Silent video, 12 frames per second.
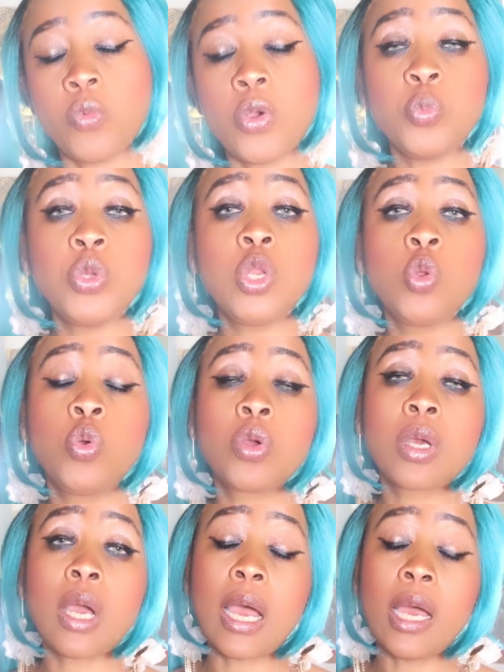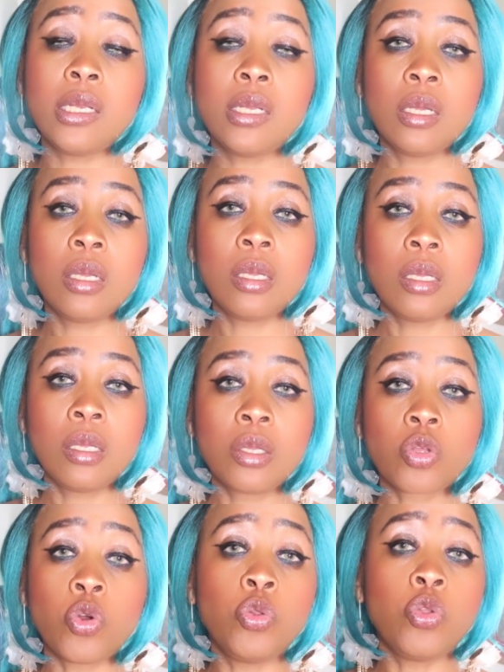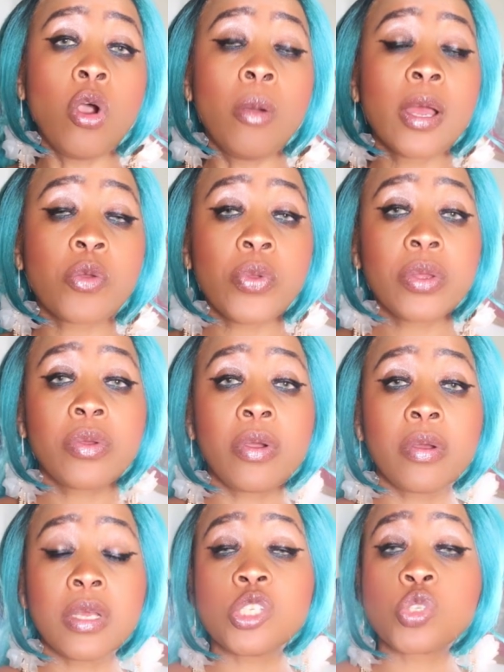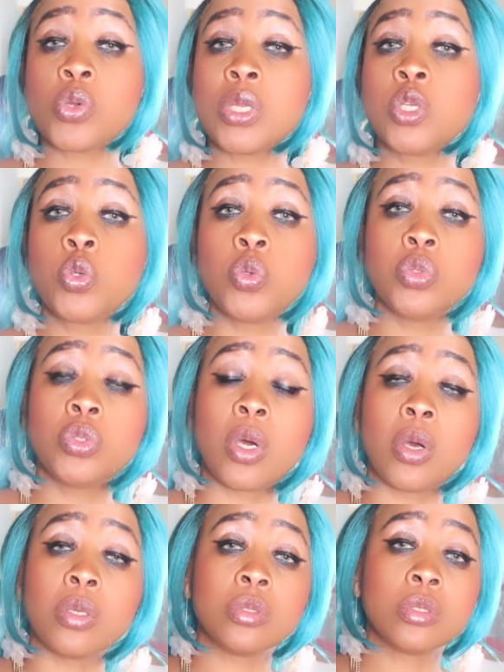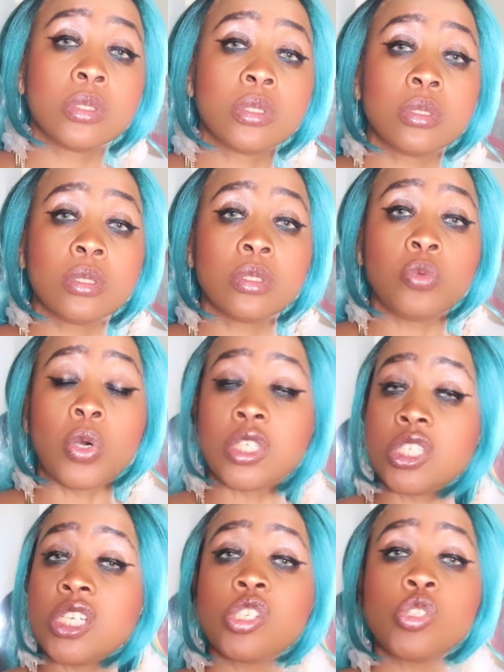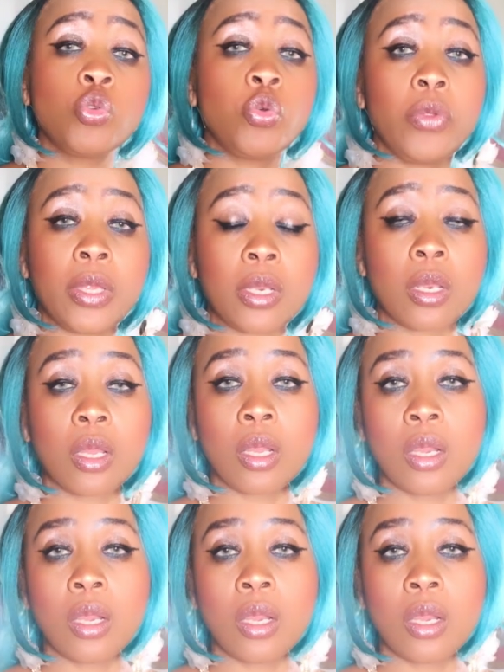When we look at Conor McGregor, is really good on what he's doing.